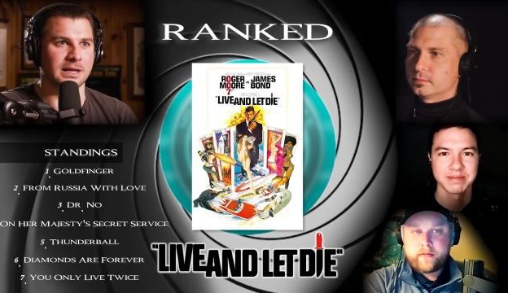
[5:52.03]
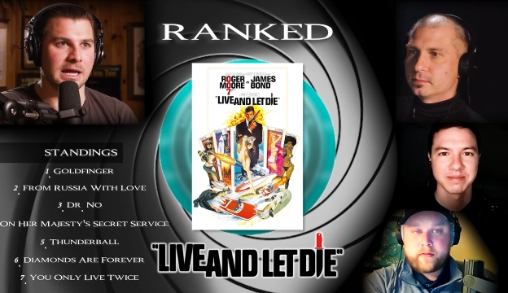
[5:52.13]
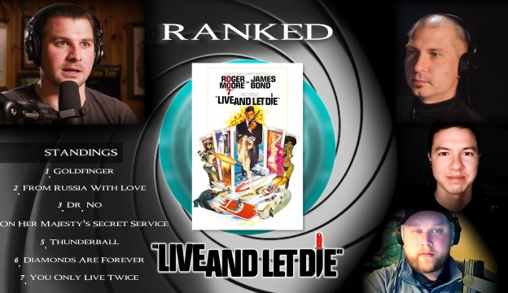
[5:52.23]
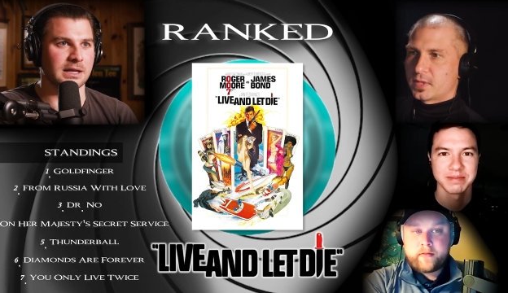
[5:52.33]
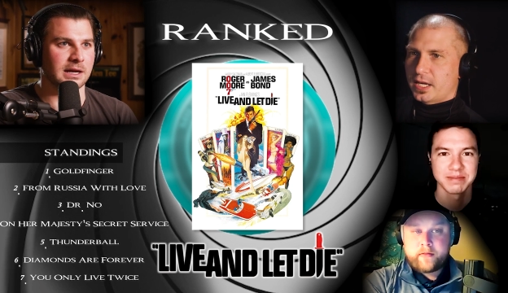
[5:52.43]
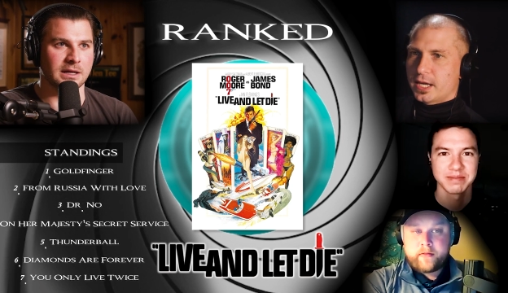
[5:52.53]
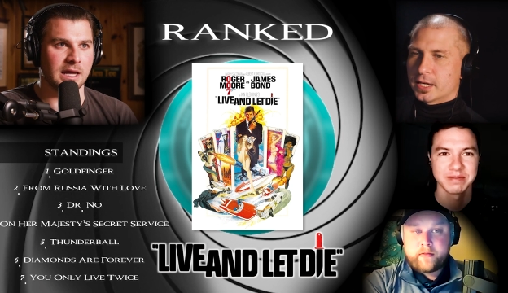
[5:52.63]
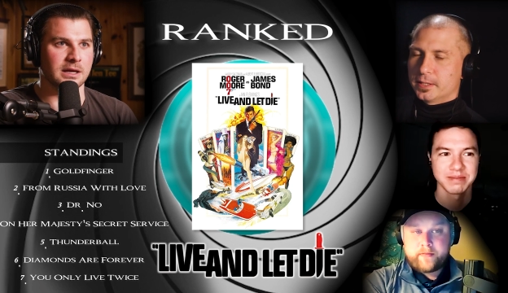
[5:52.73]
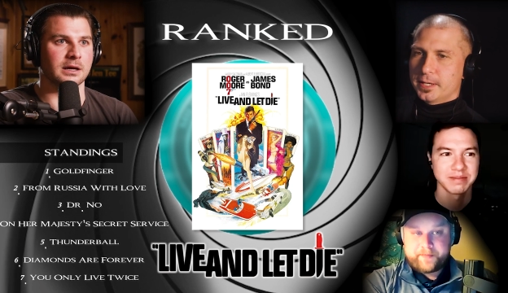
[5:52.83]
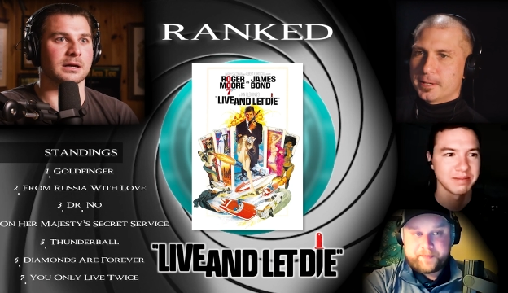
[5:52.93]
Speaker 1: Kananga, not
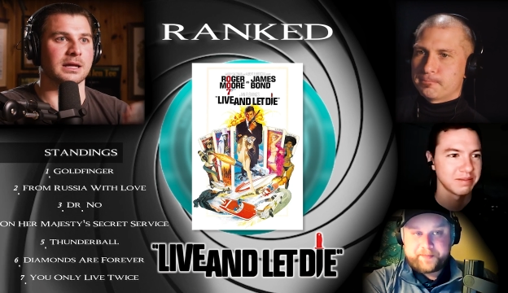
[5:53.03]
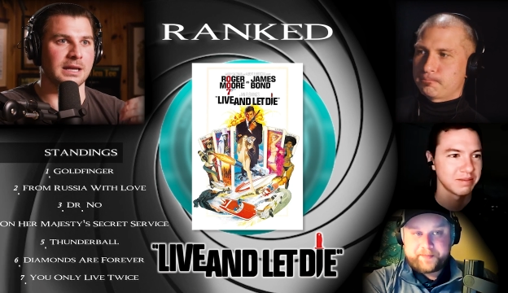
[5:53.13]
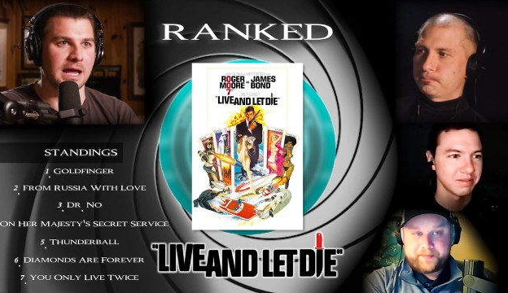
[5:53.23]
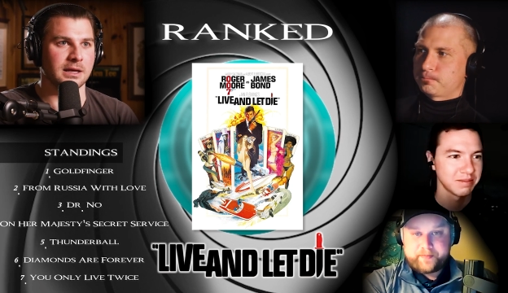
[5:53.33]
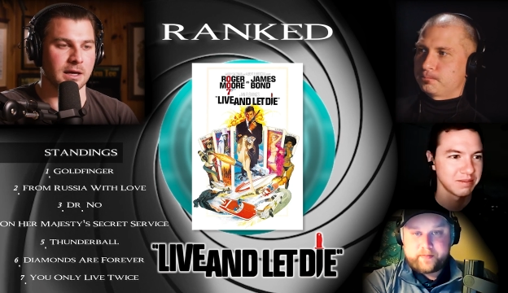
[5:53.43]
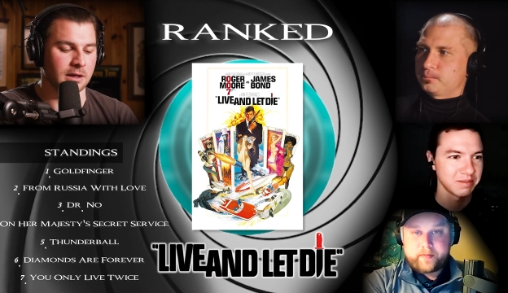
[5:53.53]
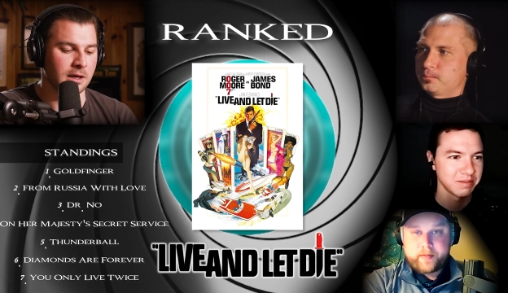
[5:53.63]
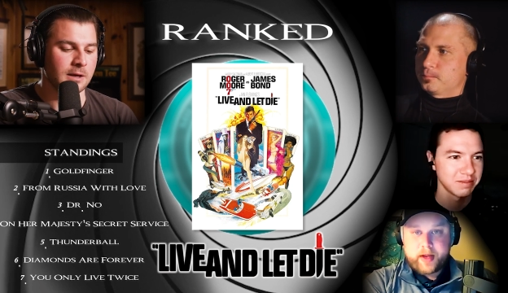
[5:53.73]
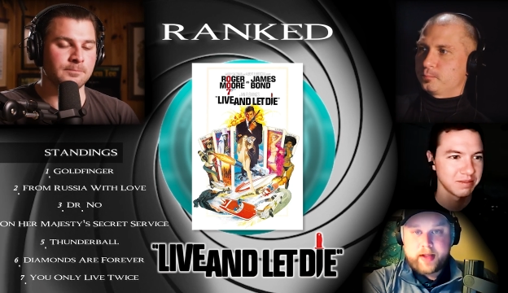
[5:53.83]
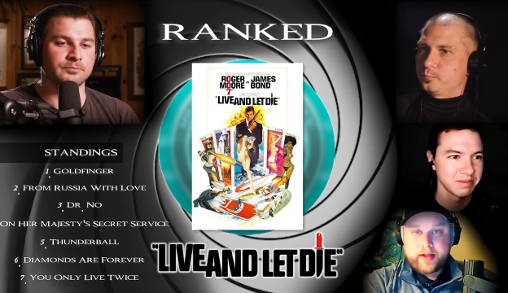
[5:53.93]
Kanega. Yeah. Kananga.
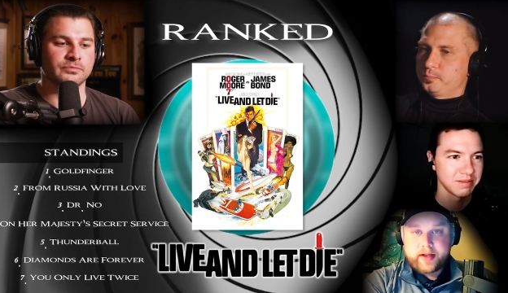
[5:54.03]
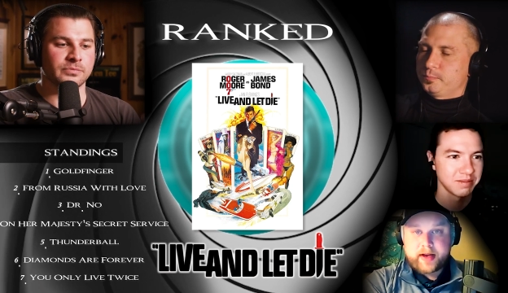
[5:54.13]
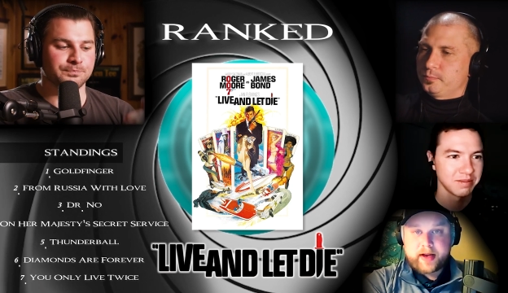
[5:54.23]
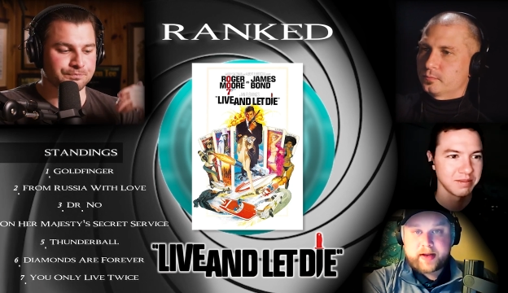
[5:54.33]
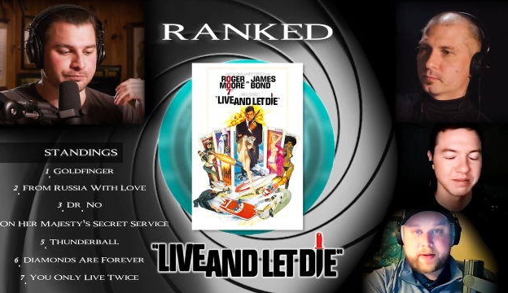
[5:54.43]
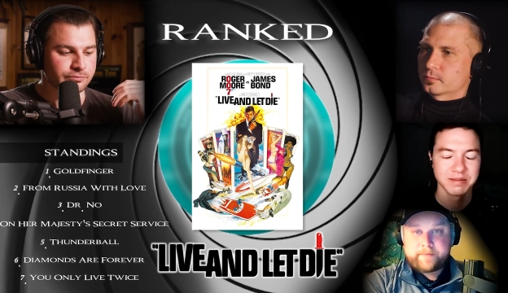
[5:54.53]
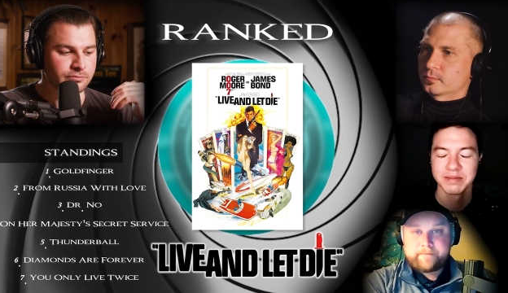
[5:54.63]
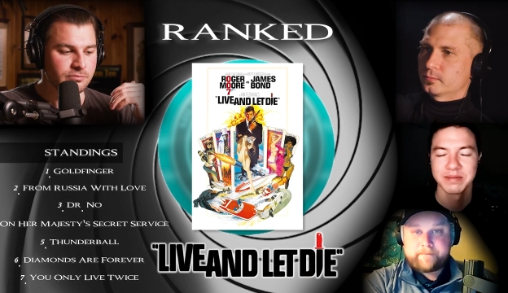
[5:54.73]
Kananga